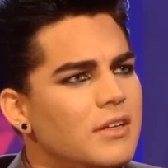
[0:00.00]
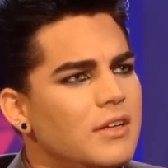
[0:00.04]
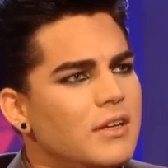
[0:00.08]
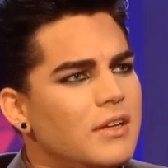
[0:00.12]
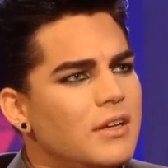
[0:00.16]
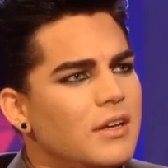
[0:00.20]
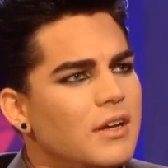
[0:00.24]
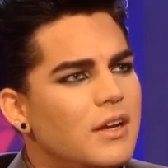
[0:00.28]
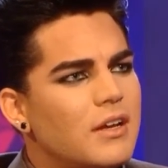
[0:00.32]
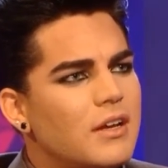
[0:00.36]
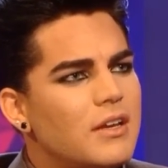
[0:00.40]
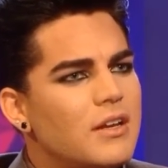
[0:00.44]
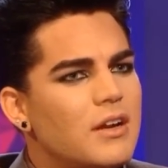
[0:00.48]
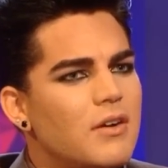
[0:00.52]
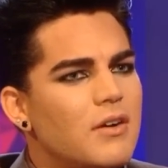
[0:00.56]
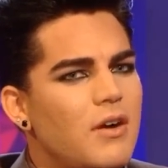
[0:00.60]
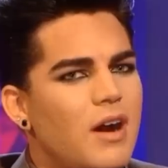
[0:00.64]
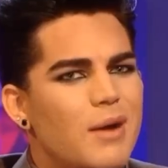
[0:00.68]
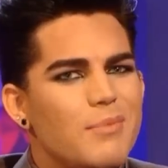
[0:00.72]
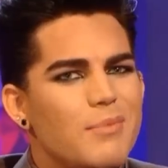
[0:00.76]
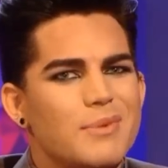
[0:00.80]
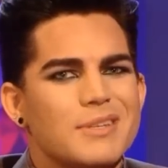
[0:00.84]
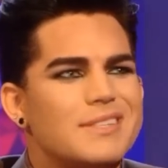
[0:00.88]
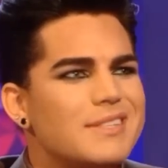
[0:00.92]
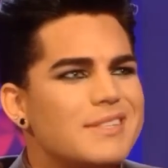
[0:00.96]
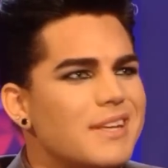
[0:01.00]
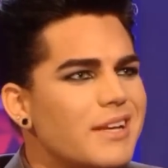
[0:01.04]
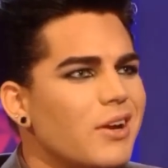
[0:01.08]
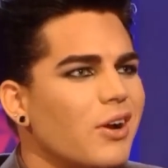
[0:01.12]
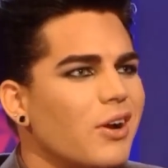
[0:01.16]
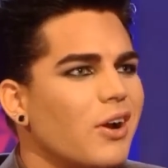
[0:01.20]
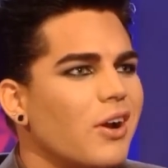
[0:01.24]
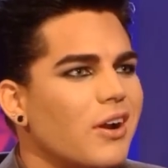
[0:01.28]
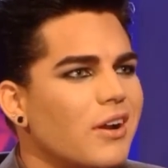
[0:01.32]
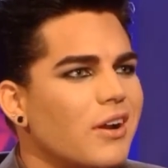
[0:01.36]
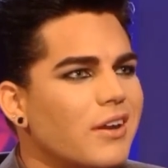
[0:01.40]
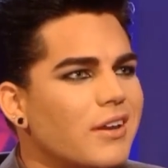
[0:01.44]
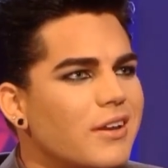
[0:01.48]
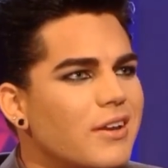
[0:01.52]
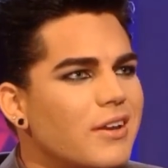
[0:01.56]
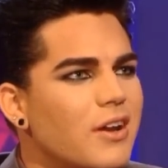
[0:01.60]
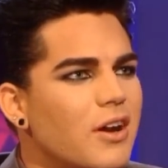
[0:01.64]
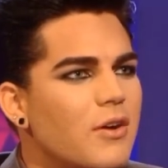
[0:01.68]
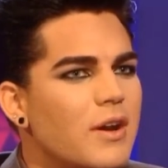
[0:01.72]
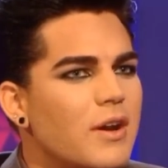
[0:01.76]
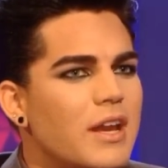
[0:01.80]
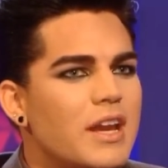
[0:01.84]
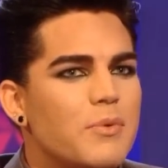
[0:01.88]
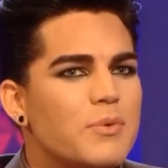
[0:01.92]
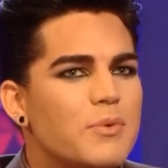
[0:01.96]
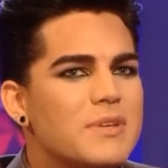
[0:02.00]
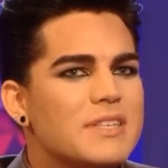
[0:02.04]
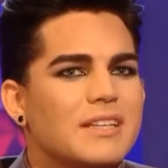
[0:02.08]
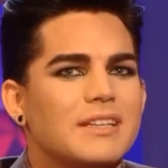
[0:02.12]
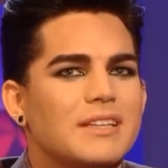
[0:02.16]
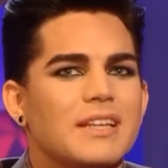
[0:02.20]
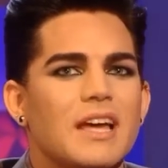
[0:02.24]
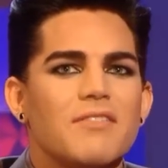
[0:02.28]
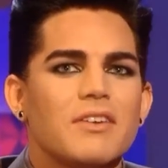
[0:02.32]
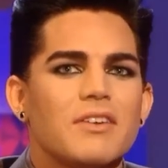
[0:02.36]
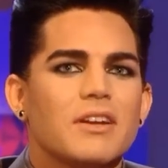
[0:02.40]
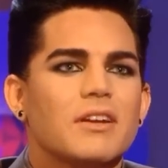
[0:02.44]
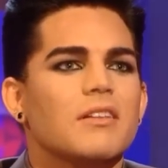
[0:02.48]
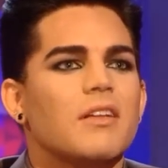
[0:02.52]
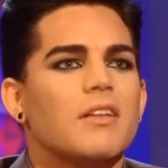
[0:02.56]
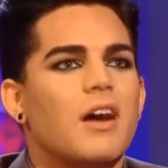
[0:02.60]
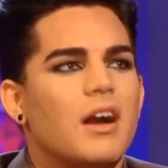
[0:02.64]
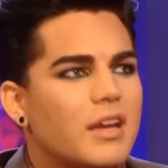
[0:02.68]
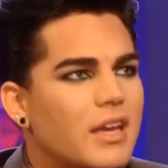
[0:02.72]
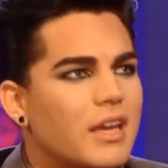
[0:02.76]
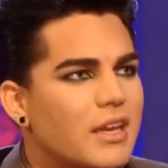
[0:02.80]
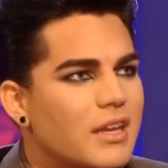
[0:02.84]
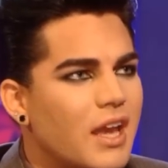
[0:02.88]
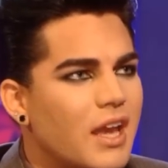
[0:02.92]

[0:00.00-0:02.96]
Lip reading: You know, I'm a singer, you know, and it was 11 o'clock at night.